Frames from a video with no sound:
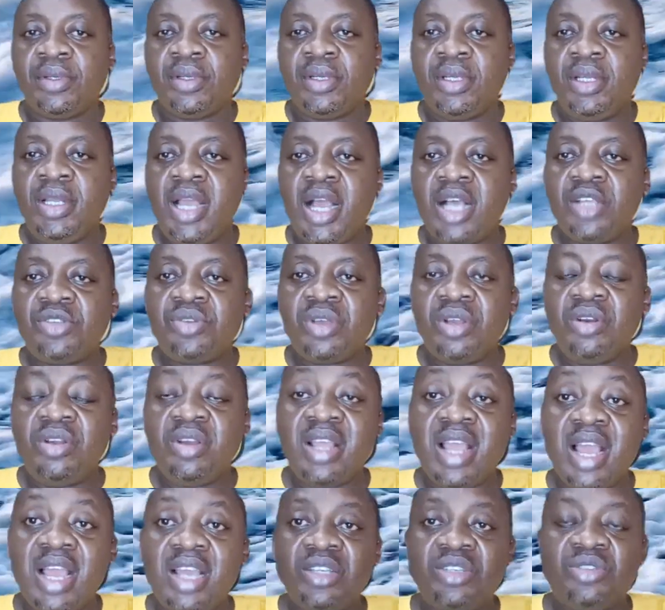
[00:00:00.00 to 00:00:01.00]
Yeah, so
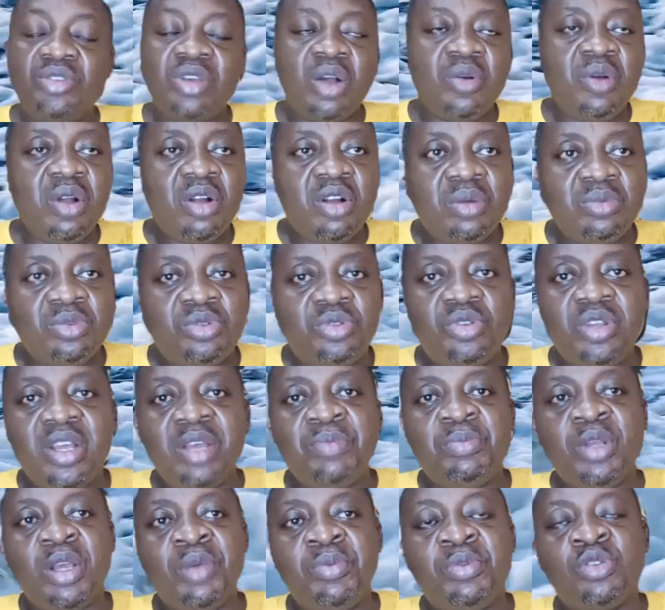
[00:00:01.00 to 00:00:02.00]
hello guys, you are welcome to
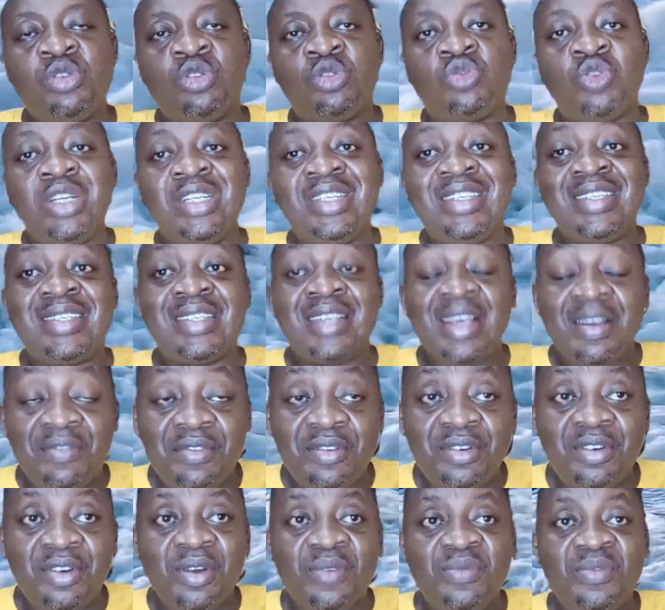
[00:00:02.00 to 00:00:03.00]
the episode
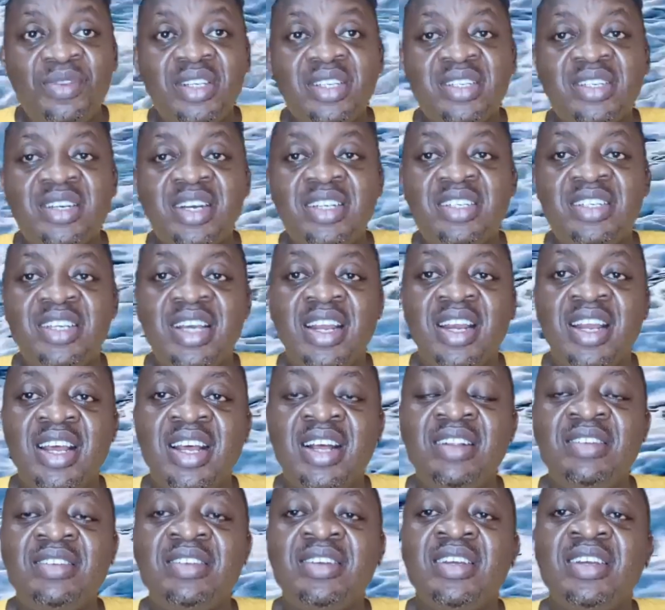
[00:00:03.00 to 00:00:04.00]
27 of this great
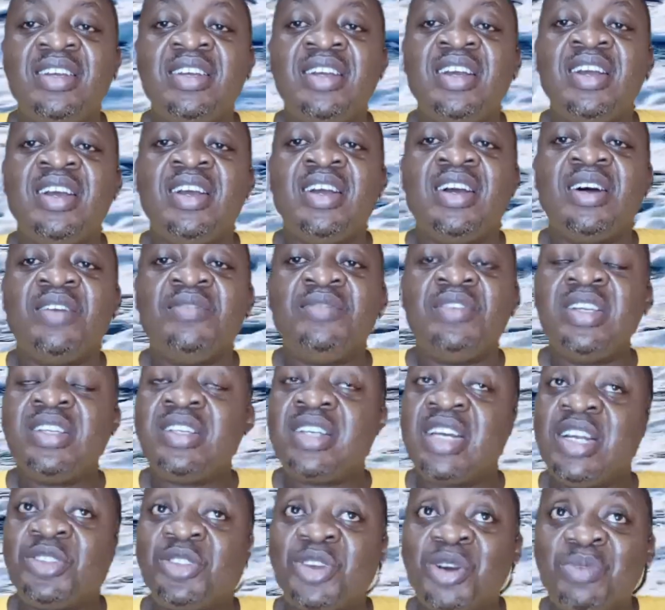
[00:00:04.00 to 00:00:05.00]
channel, of
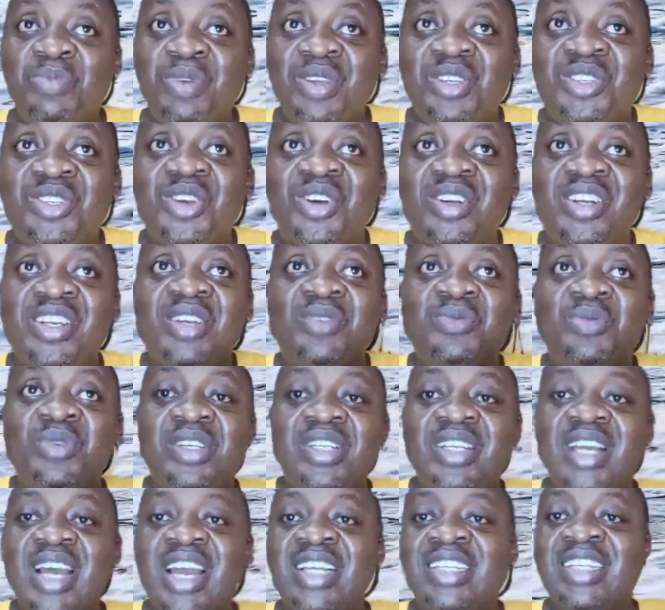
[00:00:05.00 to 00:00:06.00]
this great topic,
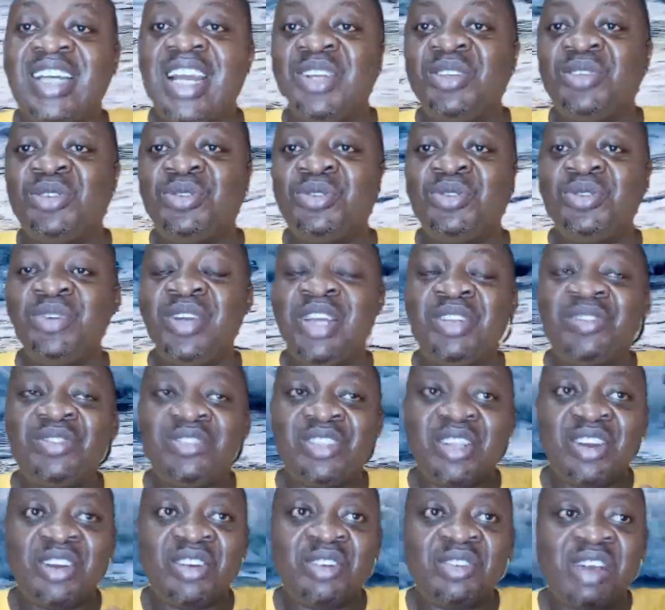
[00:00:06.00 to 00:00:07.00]
which I title A
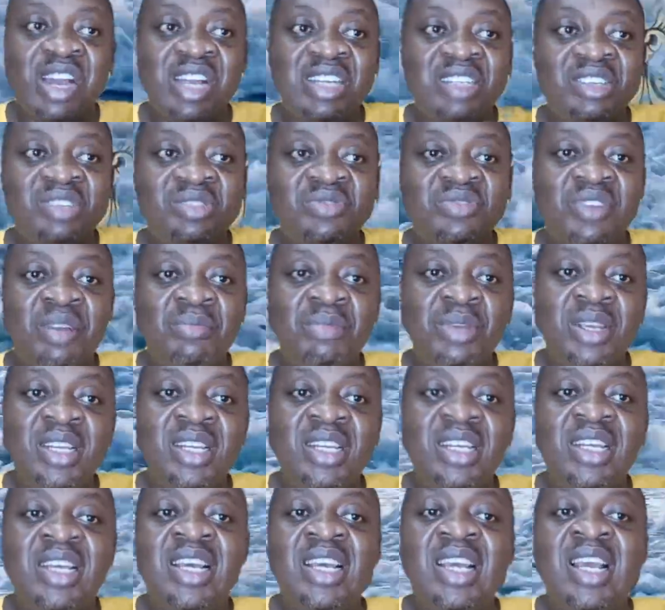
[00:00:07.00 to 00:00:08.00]
to Z of catfish
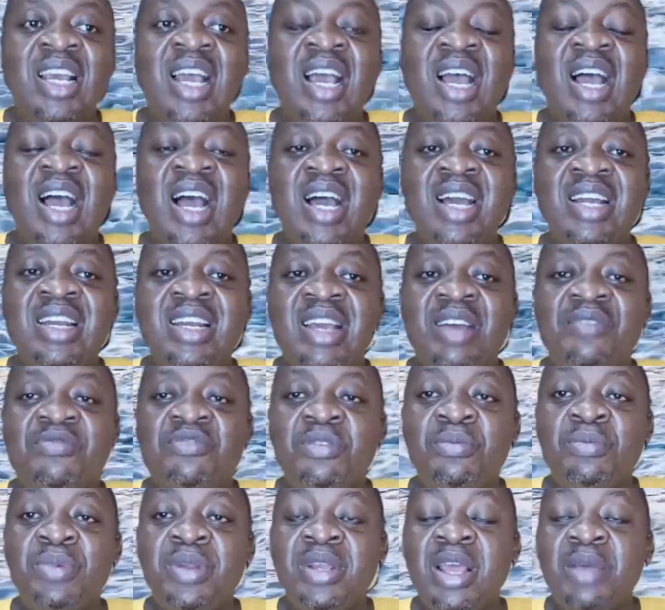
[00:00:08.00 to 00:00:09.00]
farming. And
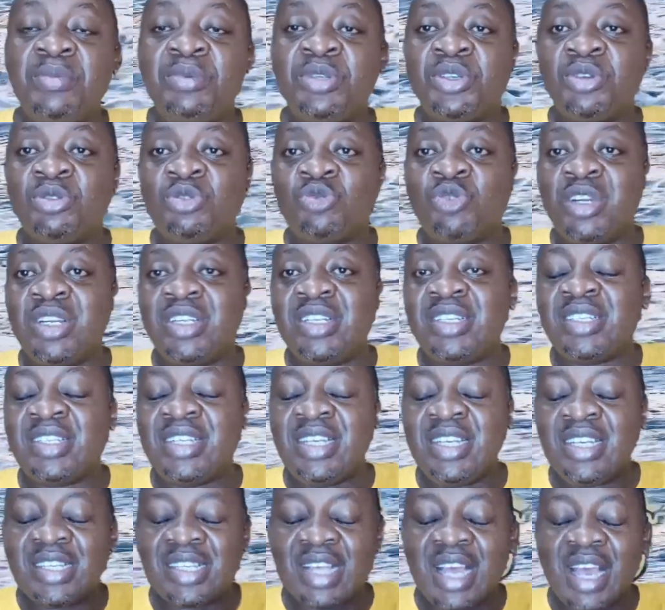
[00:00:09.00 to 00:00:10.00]
from the episode
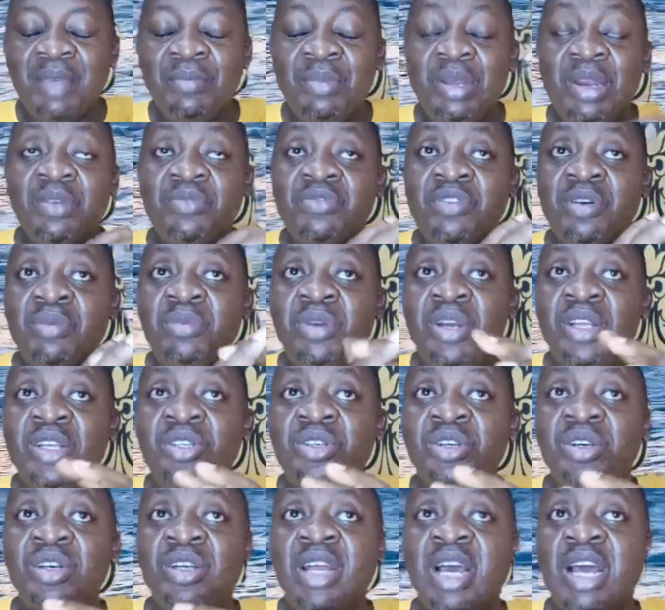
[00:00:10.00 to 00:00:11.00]
26, I made a
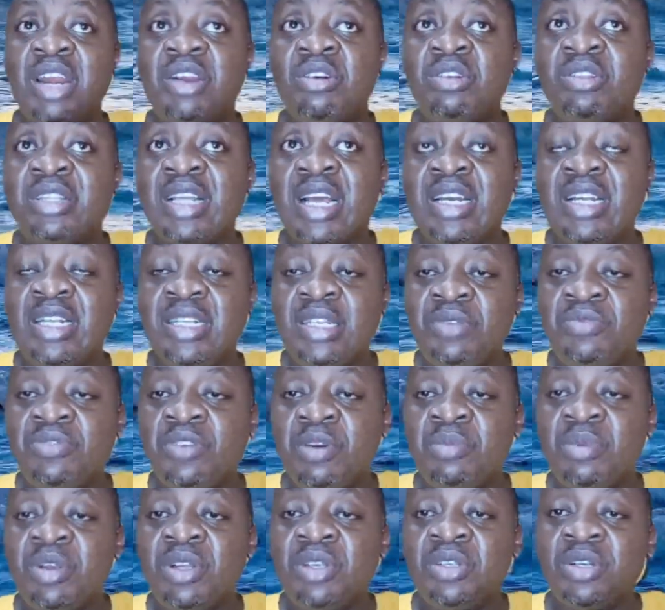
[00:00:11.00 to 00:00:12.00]
formulation, an alternative
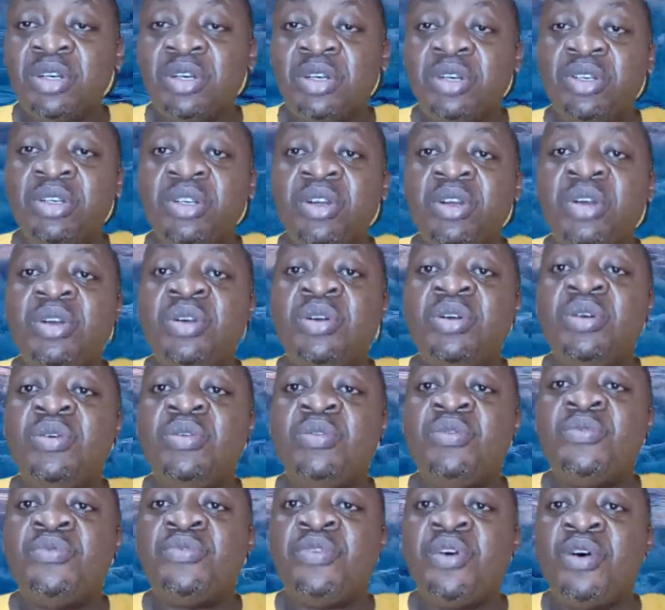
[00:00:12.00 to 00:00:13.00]
formulation
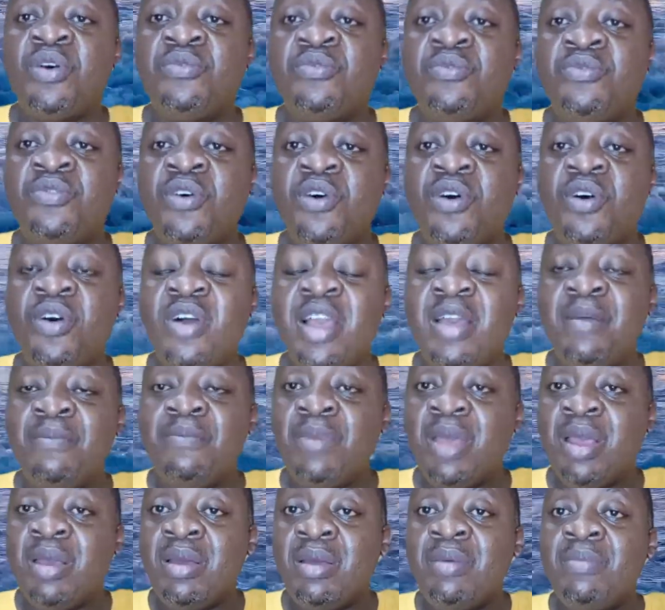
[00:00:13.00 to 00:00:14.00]
for
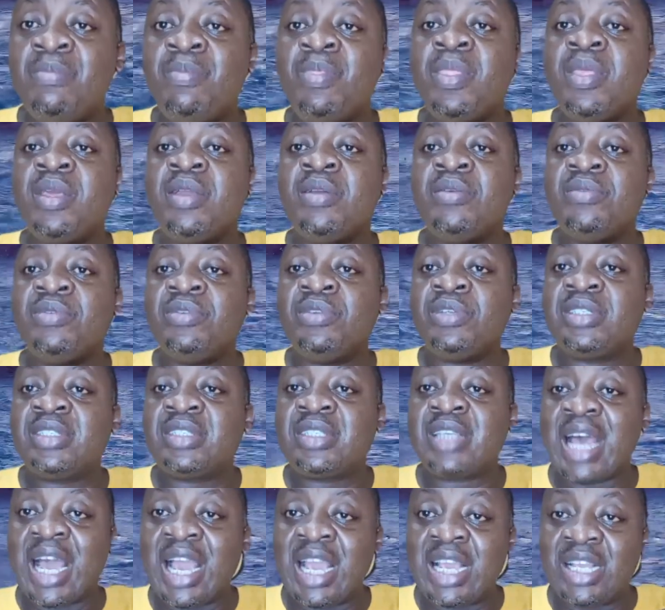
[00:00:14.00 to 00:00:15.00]
4
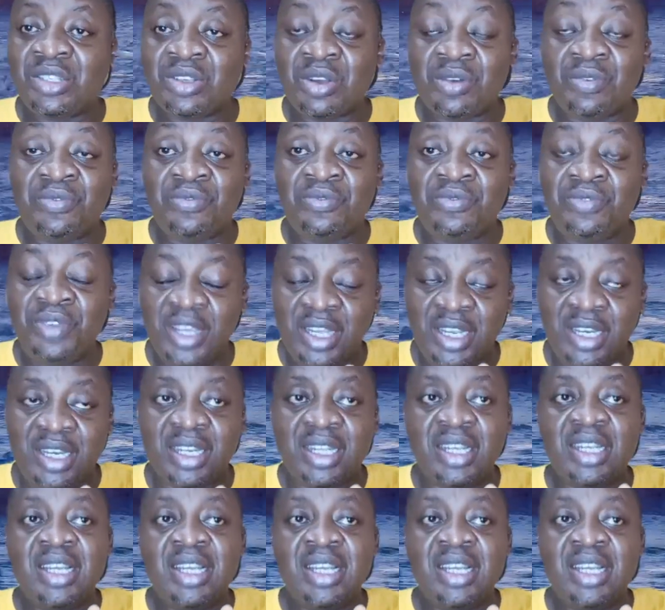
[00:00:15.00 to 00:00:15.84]
size of feed.